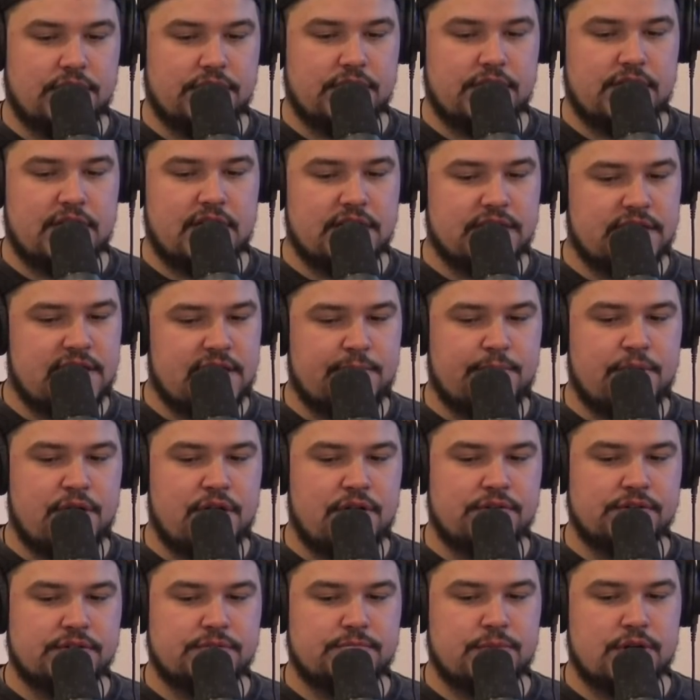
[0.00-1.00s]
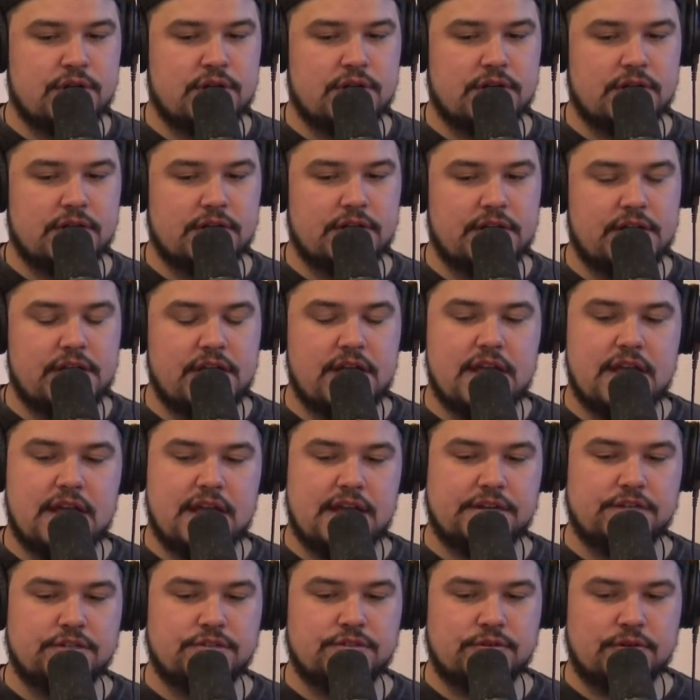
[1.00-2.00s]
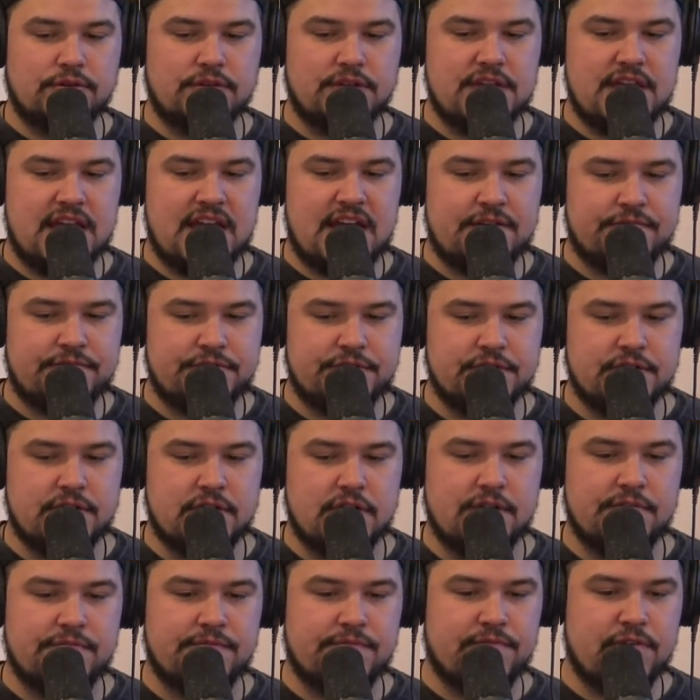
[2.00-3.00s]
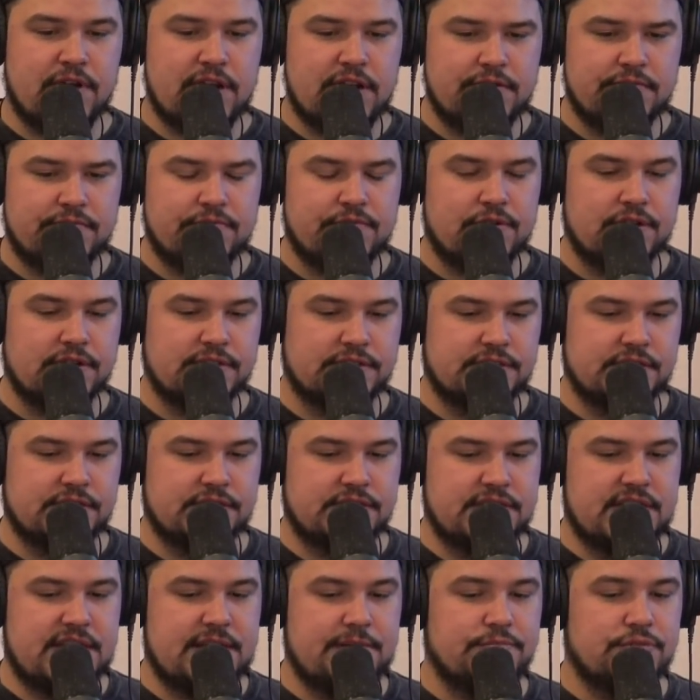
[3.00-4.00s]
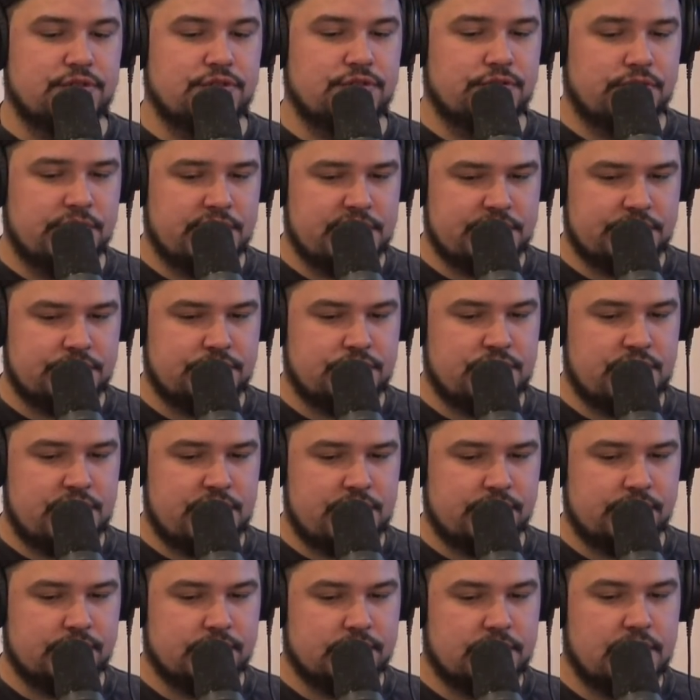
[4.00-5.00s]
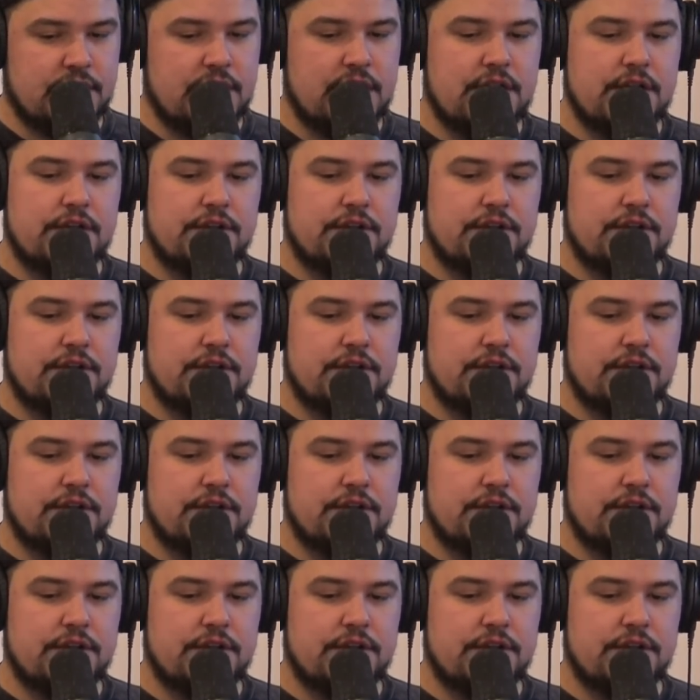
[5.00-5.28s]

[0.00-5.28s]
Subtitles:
on the night that Paul was murdered. And shortly after, a friend of Chris's named Julius Jones